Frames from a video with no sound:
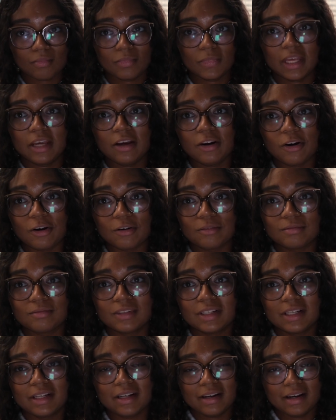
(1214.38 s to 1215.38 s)
here
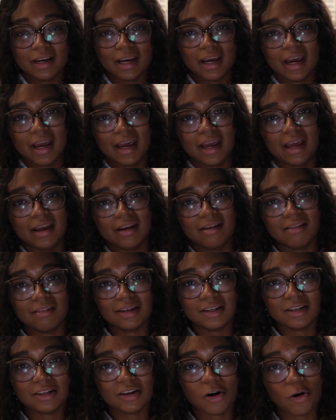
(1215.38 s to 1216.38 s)
and
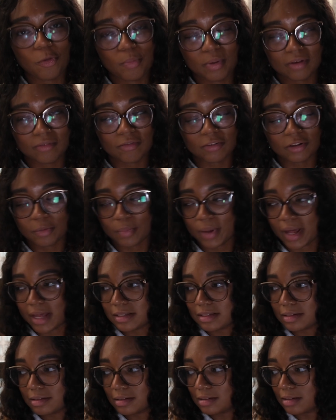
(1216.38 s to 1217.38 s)
hoping for the
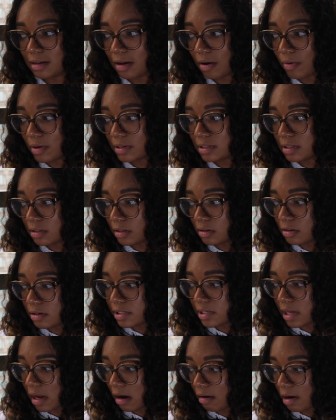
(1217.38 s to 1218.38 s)
best. So it's a little
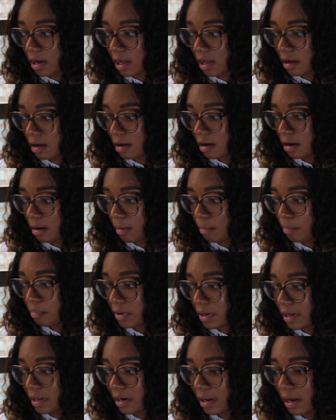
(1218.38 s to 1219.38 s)
scary,
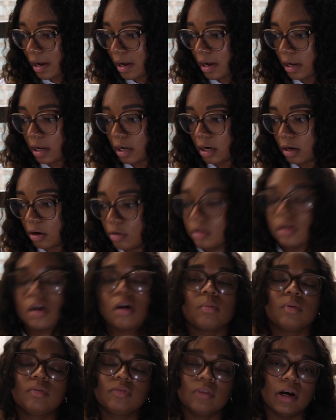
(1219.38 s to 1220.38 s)
but I know that
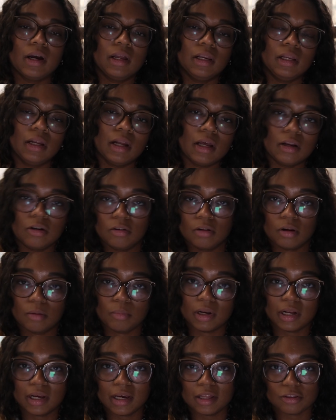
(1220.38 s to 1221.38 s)
I'll be fine, and I know that I'm
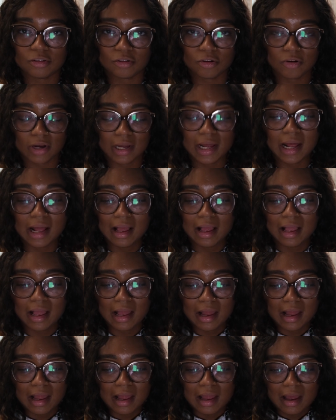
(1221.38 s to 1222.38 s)
gonna get through it
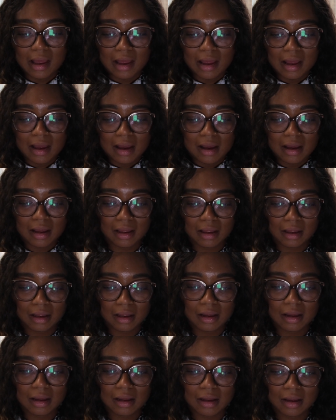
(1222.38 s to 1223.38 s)

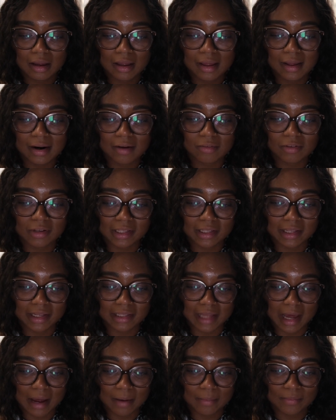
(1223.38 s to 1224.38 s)
and everything like
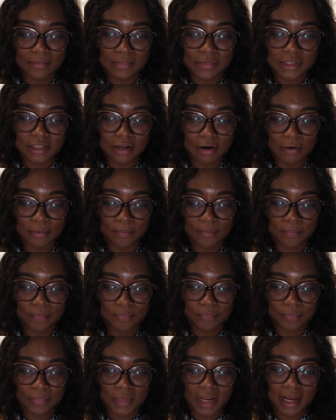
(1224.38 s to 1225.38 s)
that. So
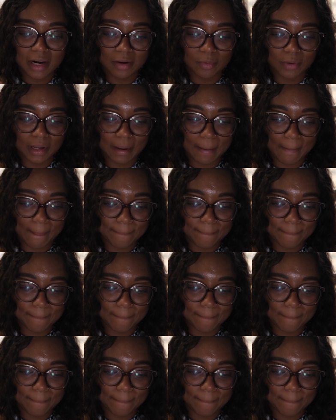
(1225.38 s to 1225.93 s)
anyway,